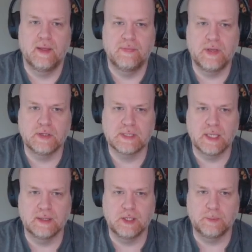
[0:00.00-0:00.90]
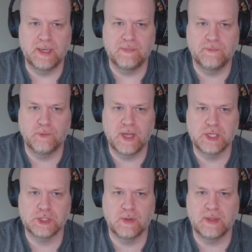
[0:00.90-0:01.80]
There's a little bit of
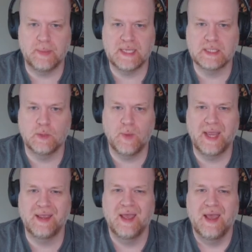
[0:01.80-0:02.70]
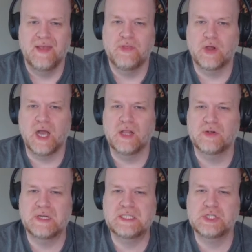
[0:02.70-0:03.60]
fringe around the base of the wing. Their
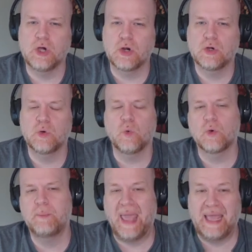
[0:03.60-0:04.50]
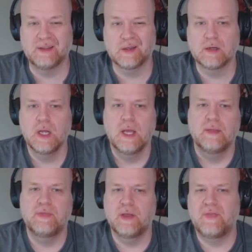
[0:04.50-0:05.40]
color is darker or paler.
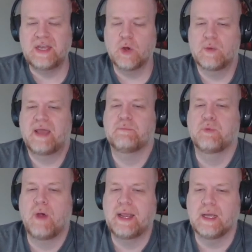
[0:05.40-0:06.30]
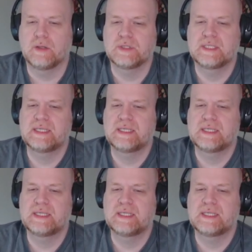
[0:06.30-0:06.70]
They don't have bright colors.